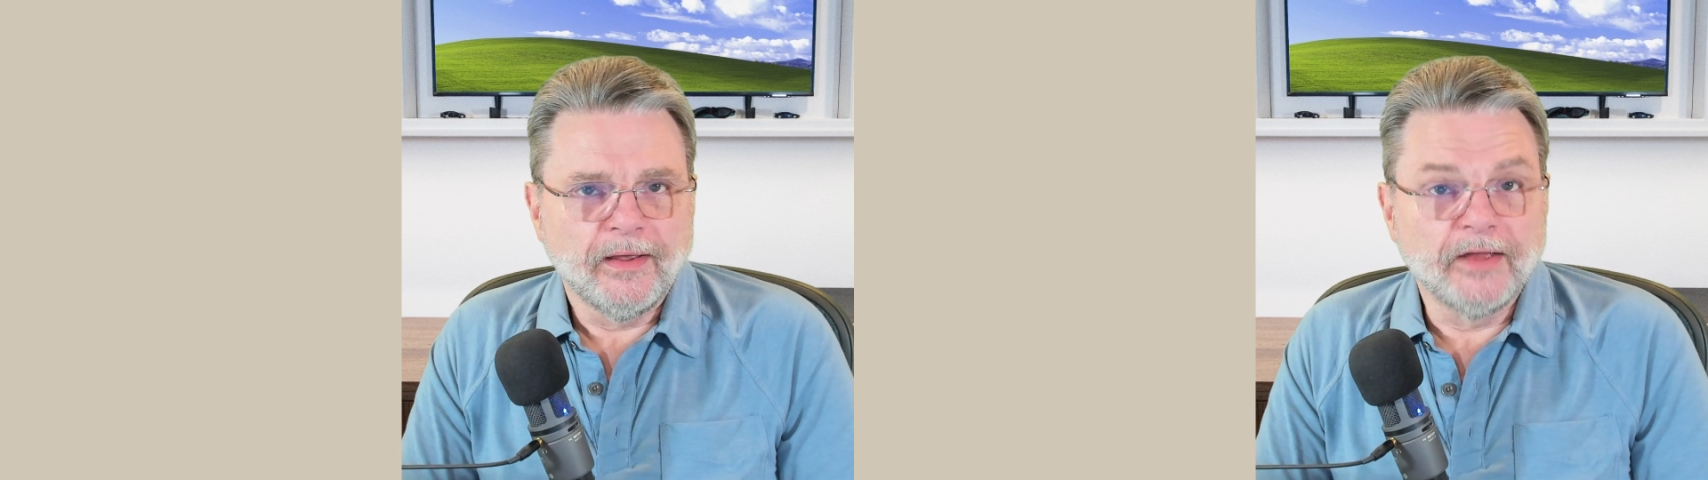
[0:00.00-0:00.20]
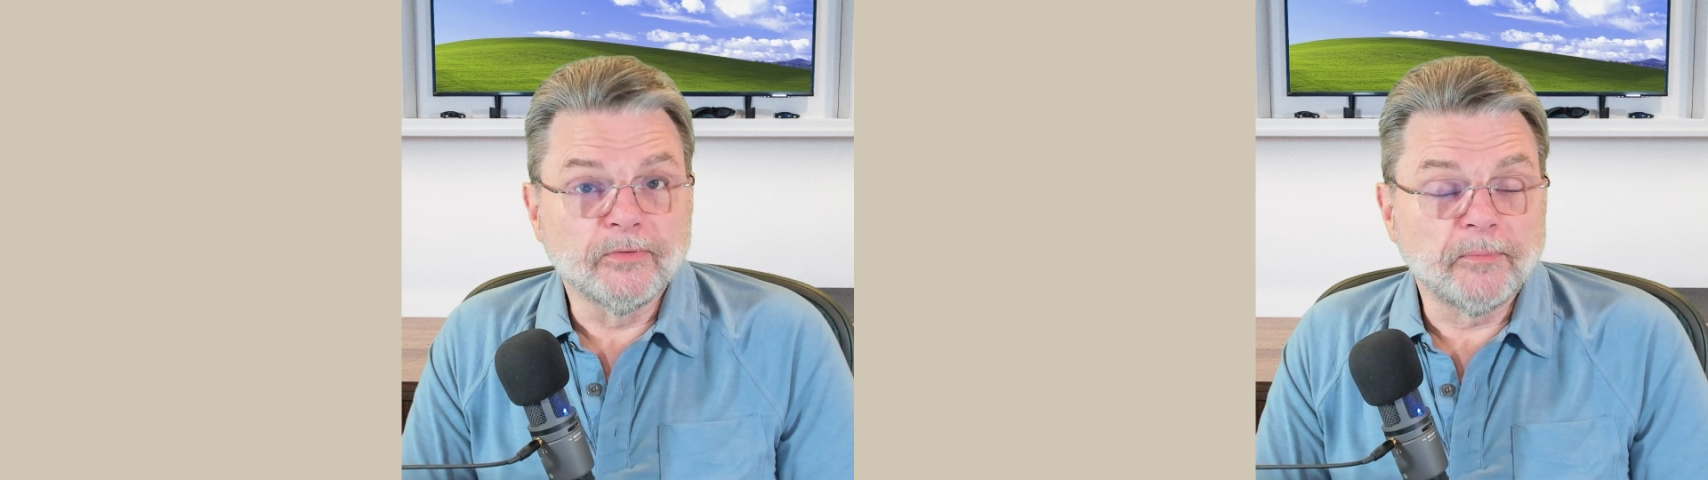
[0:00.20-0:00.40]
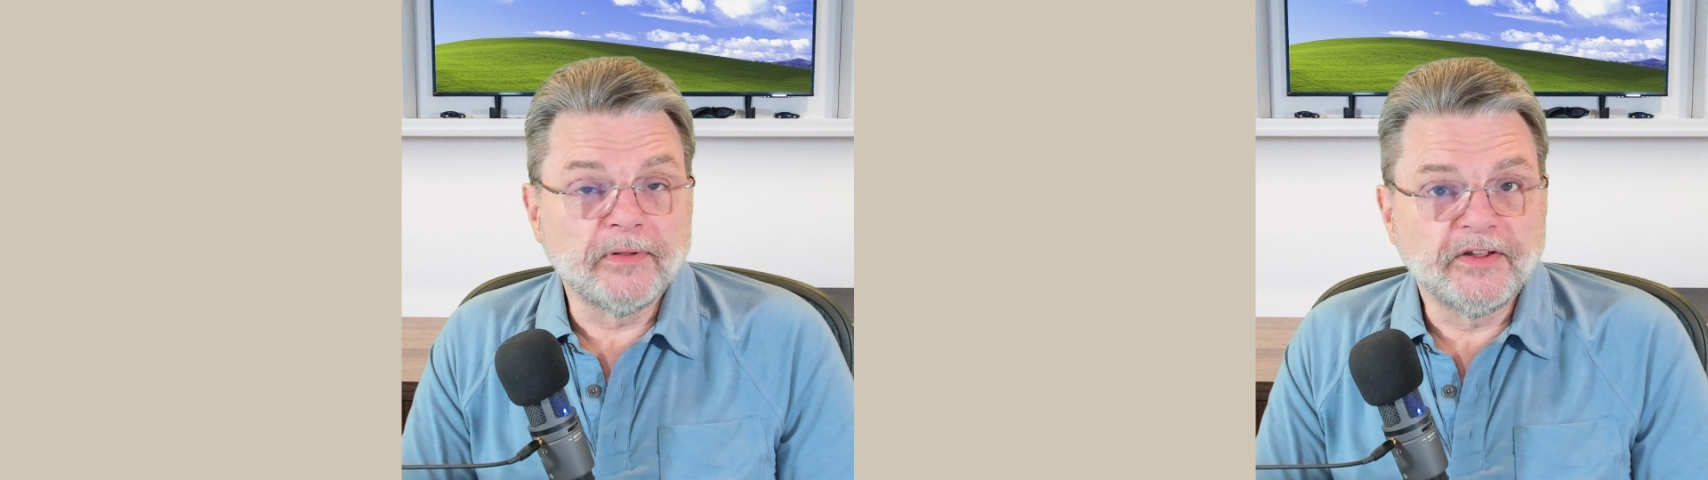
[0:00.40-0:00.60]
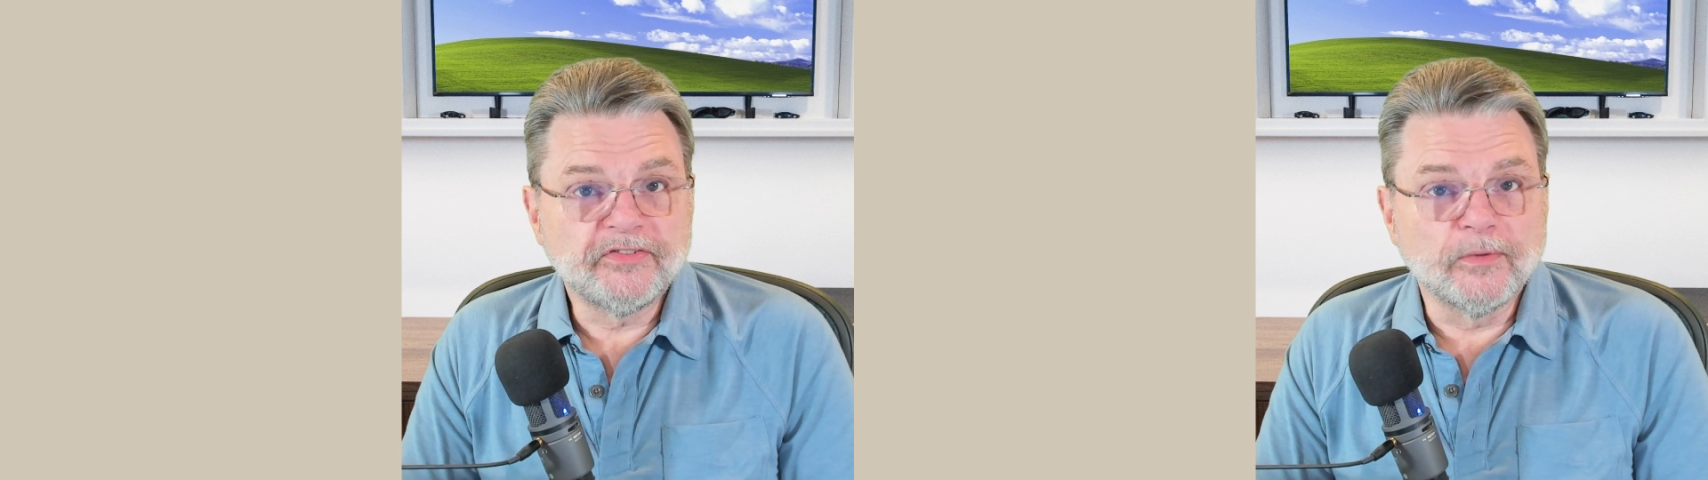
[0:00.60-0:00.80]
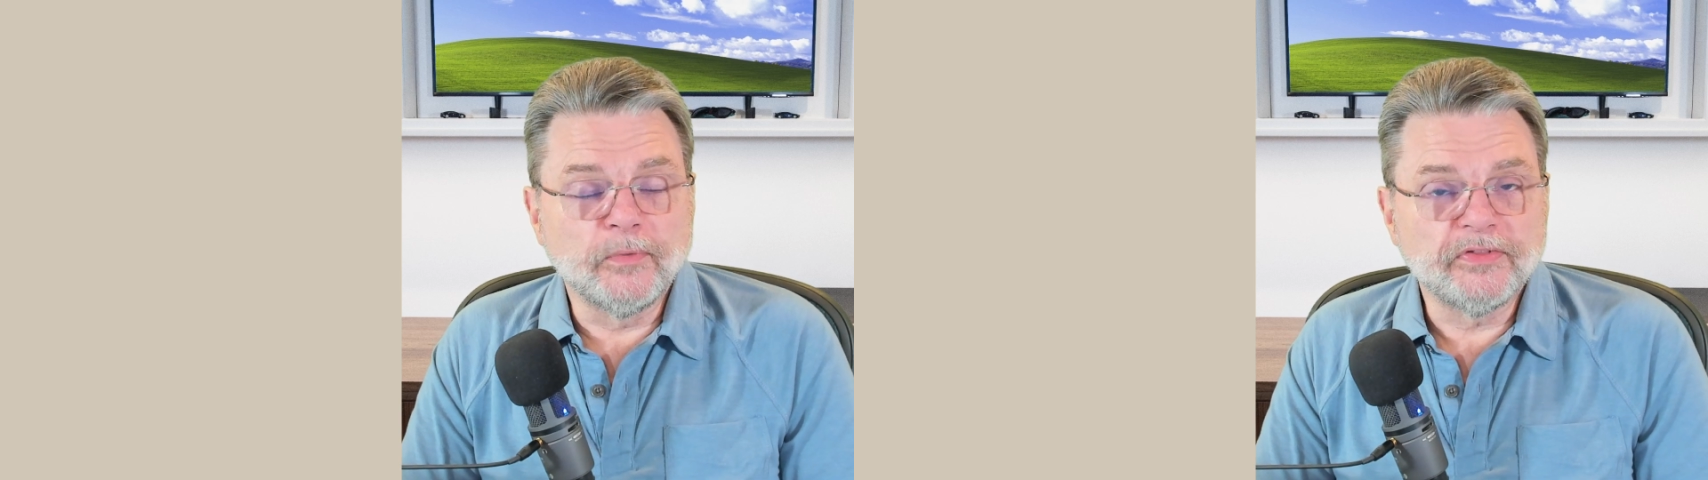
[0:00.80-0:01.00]
and
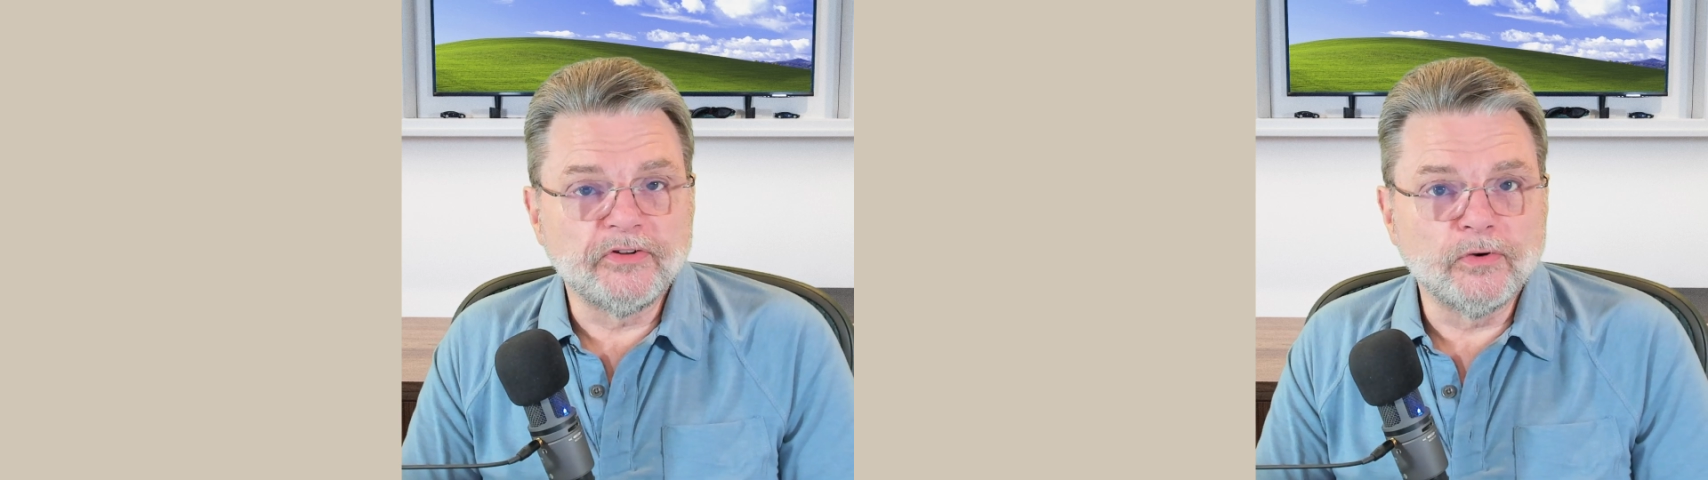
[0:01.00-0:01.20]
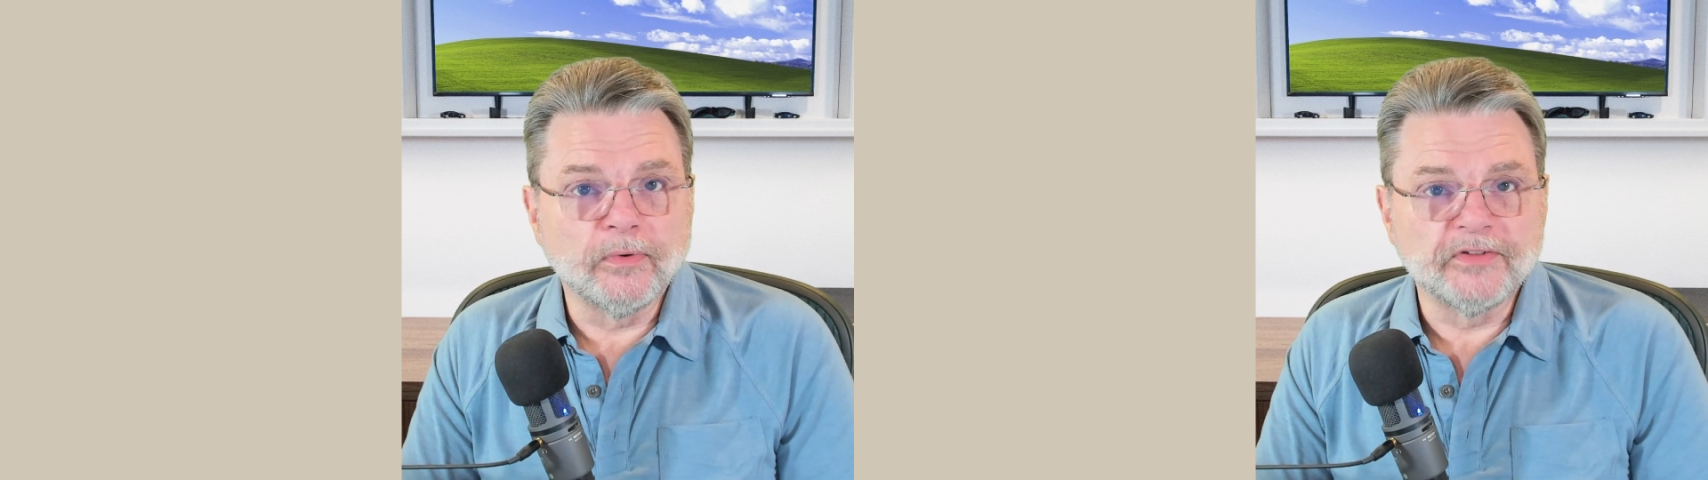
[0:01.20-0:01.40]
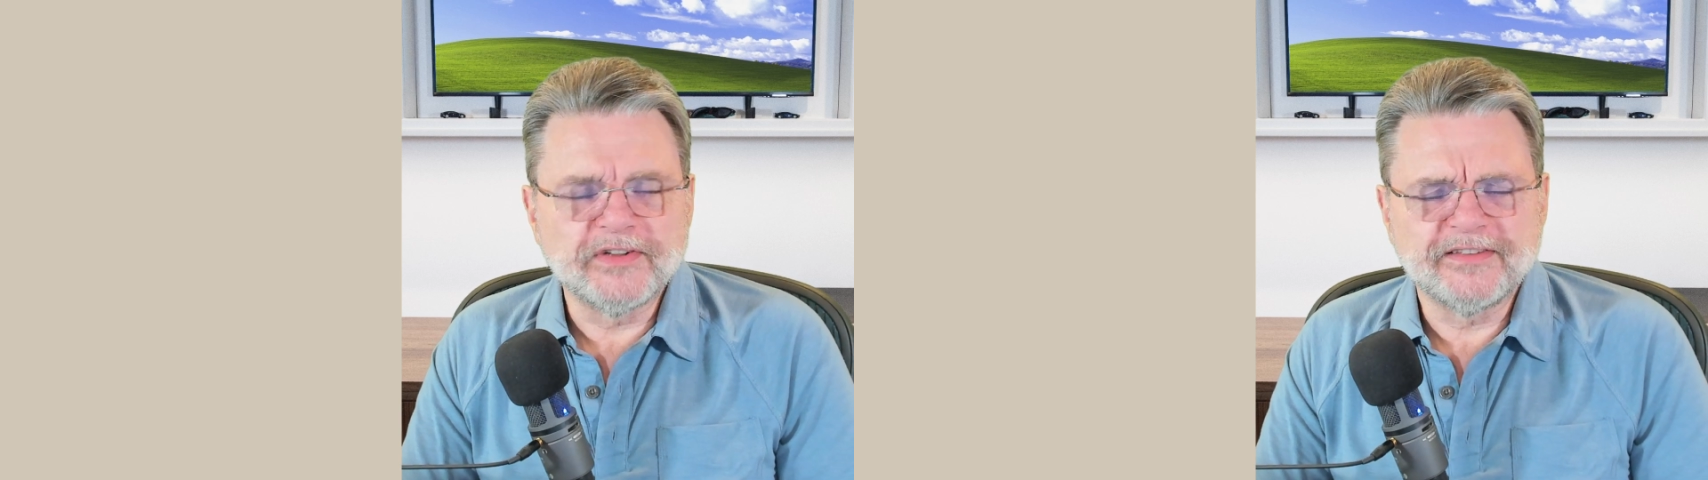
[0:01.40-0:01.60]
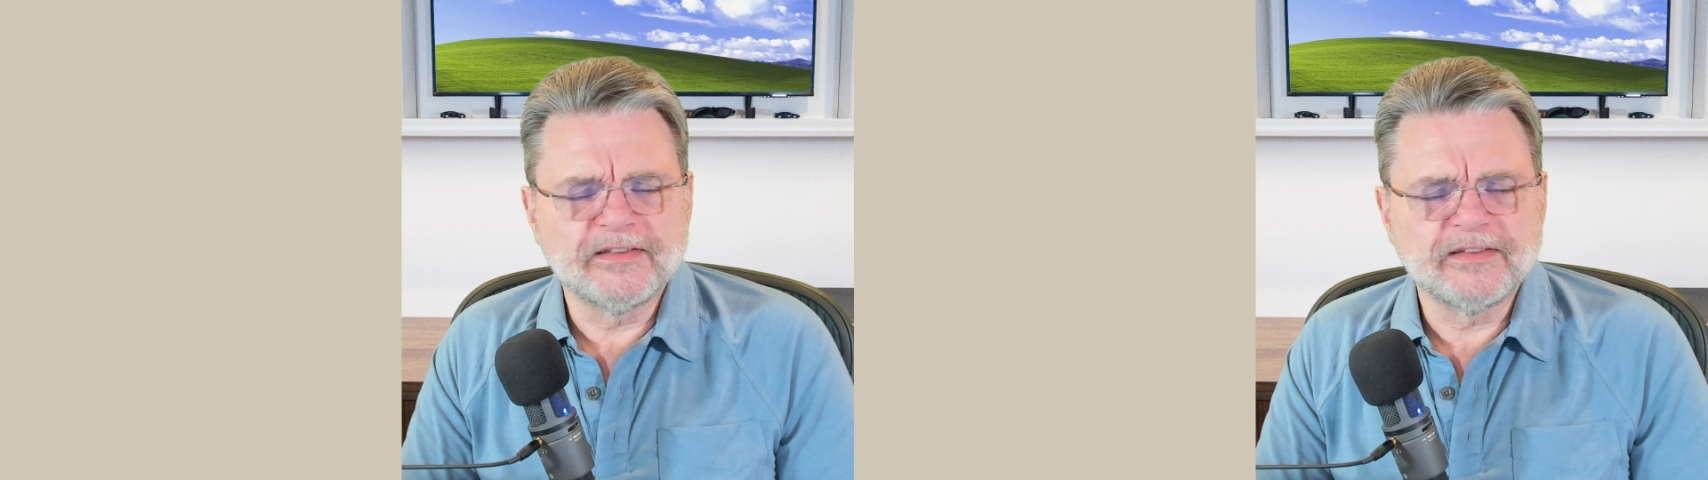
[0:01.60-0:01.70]
replace them with new ones at